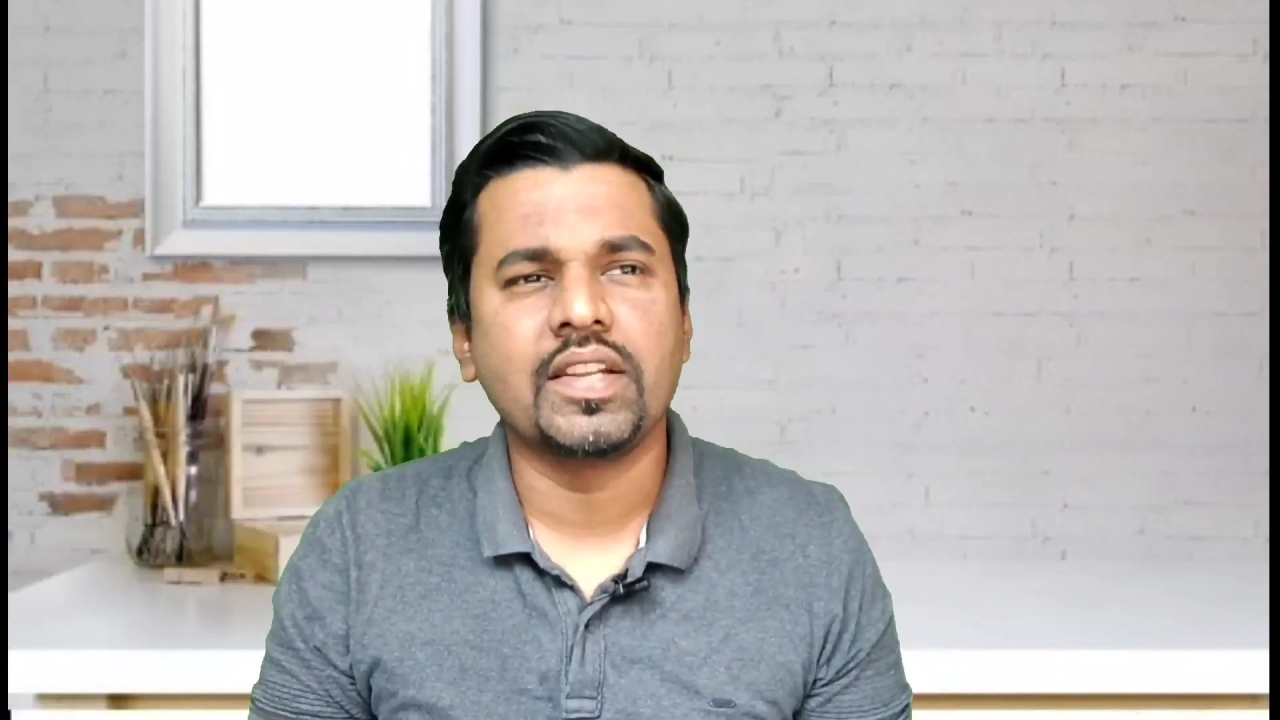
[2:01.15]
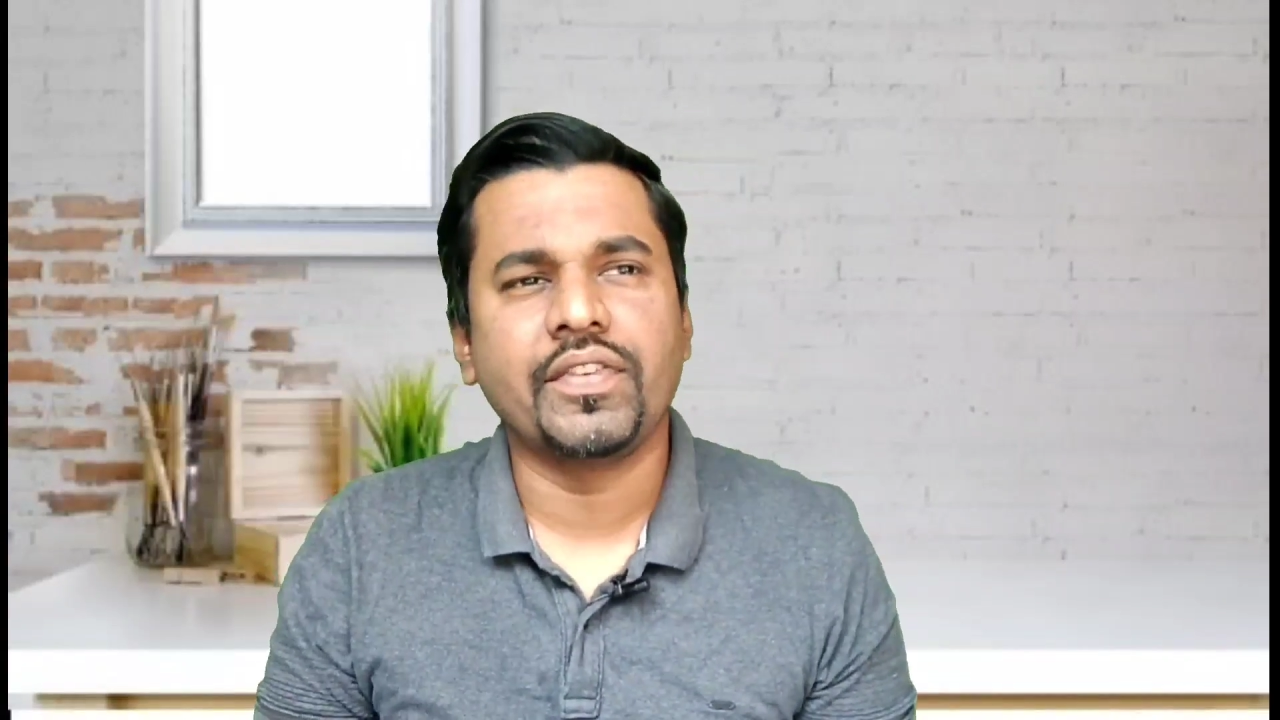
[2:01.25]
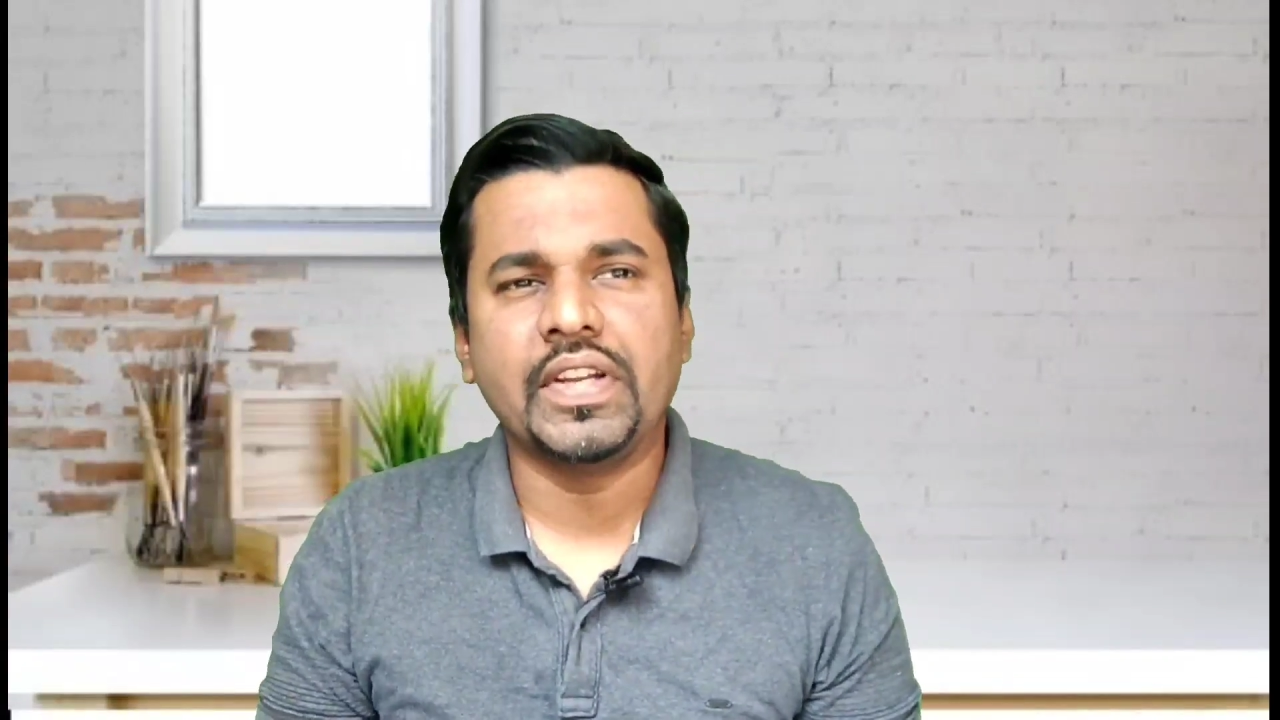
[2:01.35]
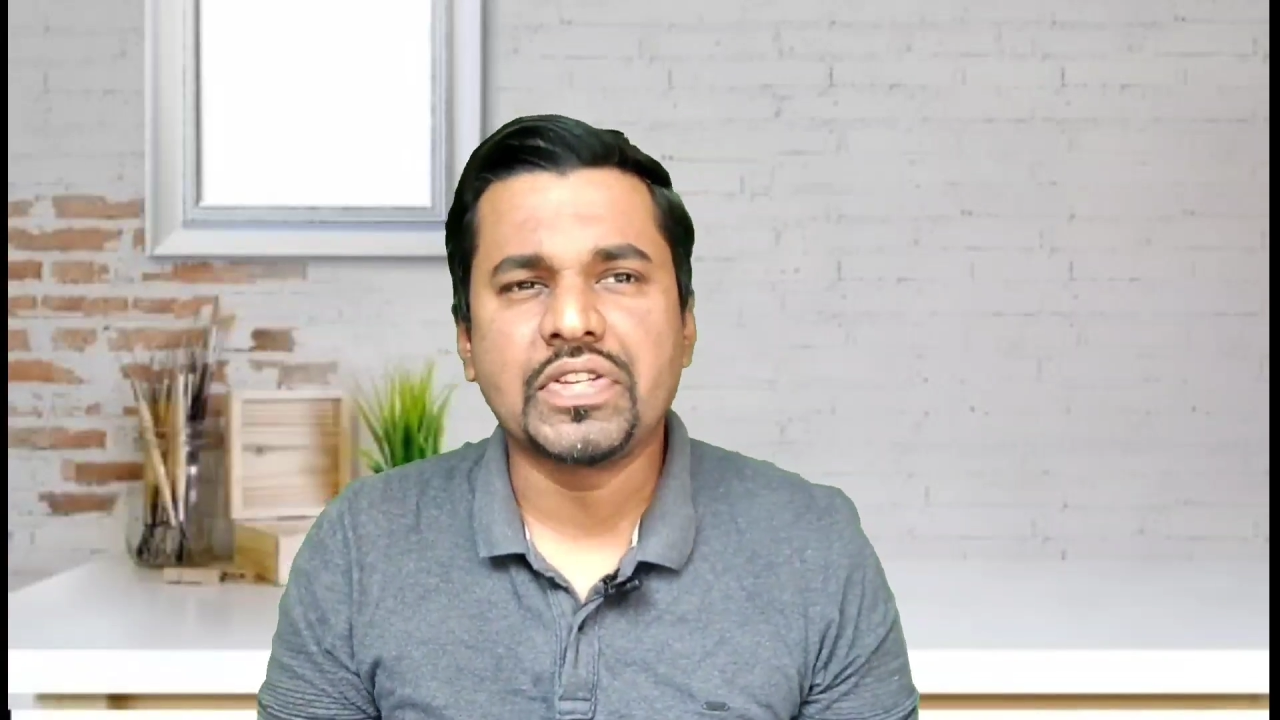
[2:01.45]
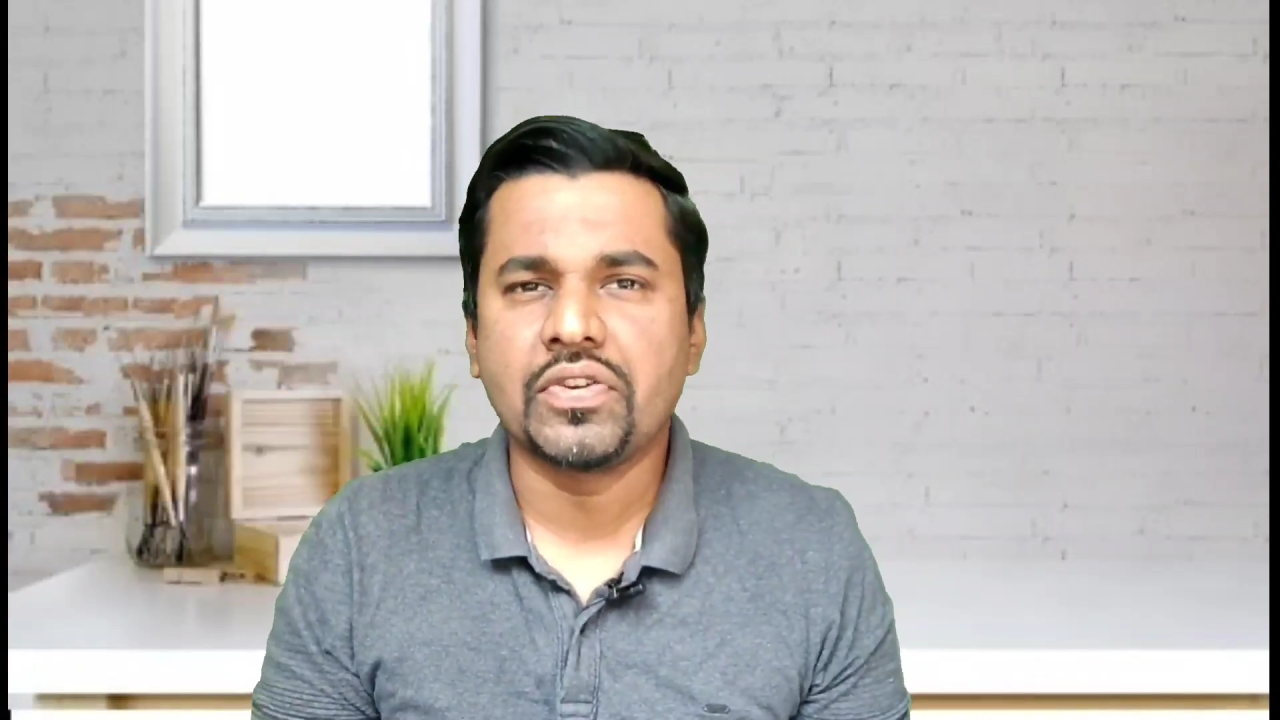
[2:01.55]

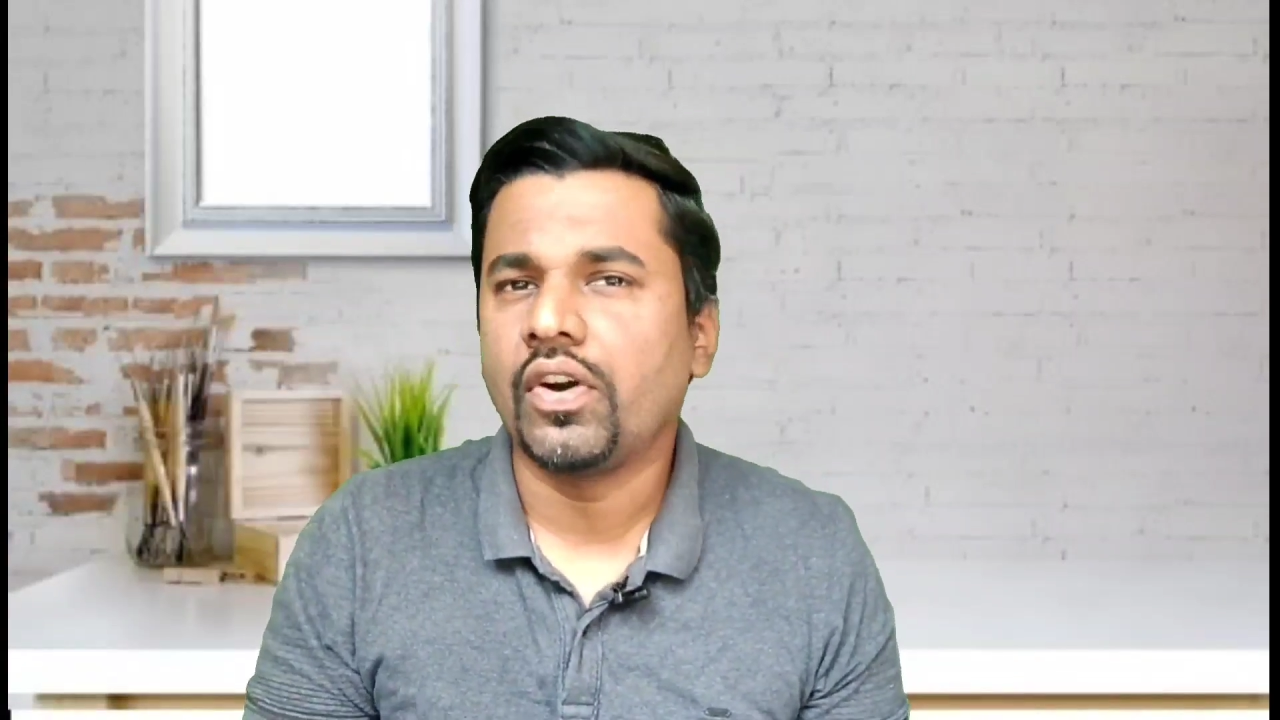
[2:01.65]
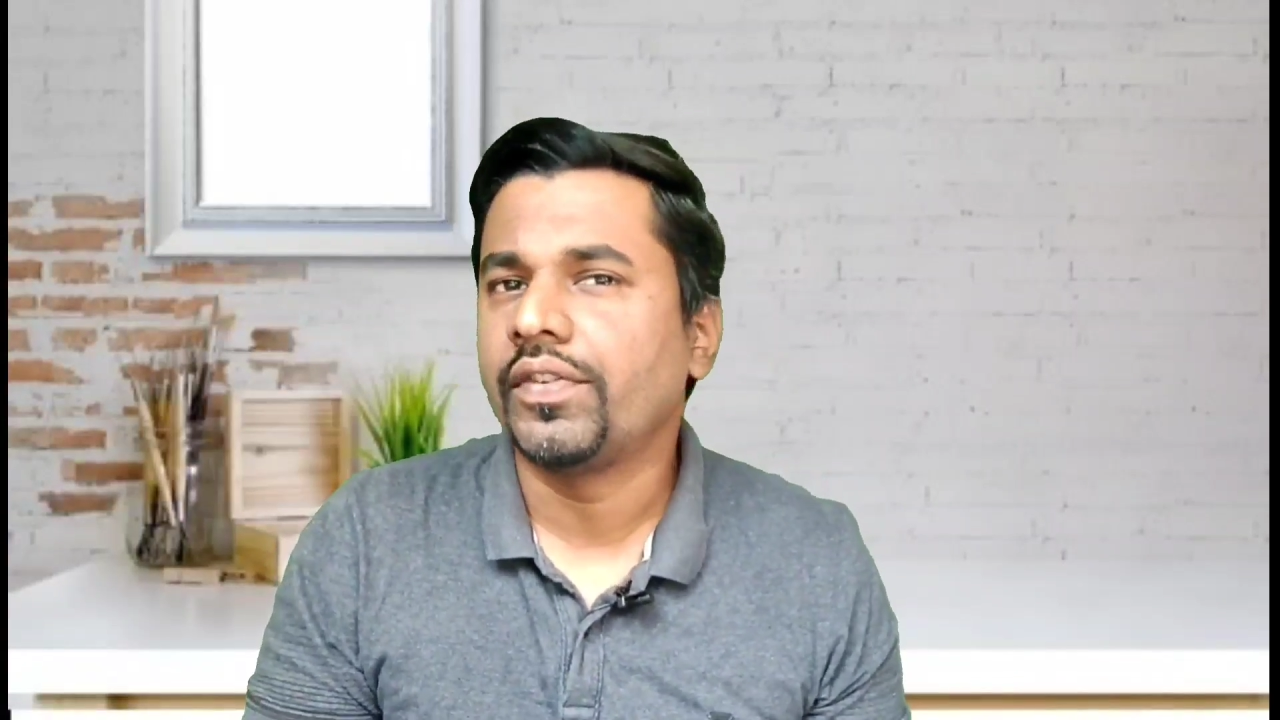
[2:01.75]
definition